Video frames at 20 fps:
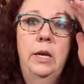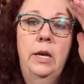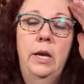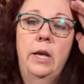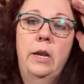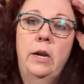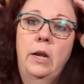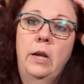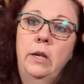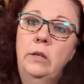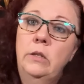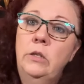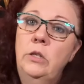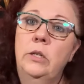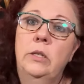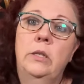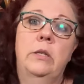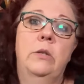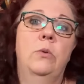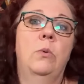And I
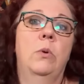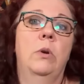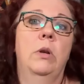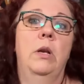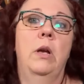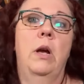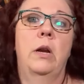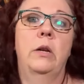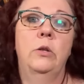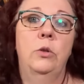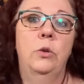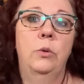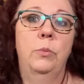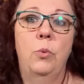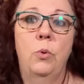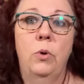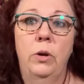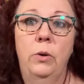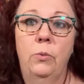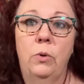just sort of got to the
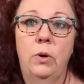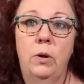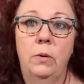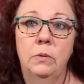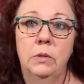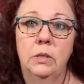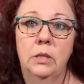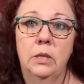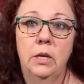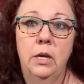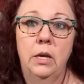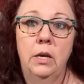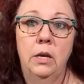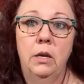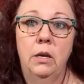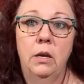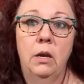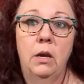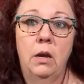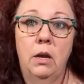point where I was
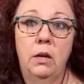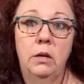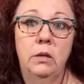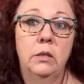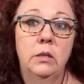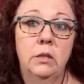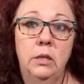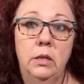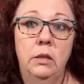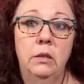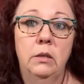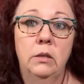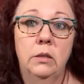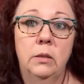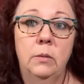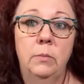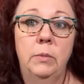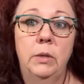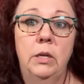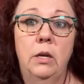like, I just need this
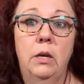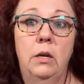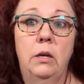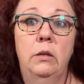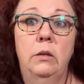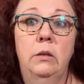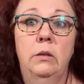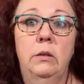to be done.